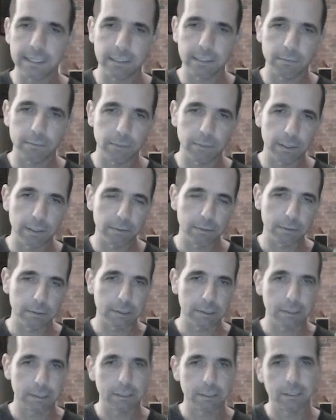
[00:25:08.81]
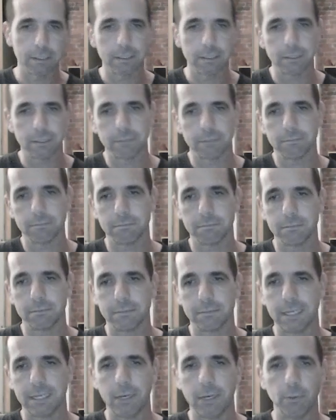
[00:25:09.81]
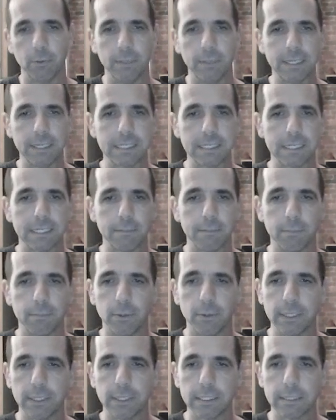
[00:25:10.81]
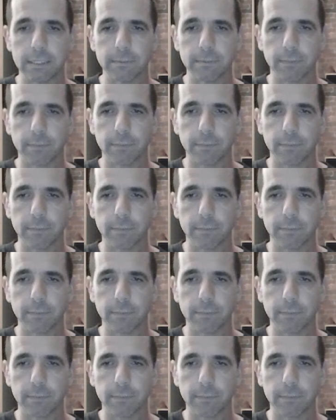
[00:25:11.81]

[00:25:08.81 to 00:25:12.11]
them will help me at some point.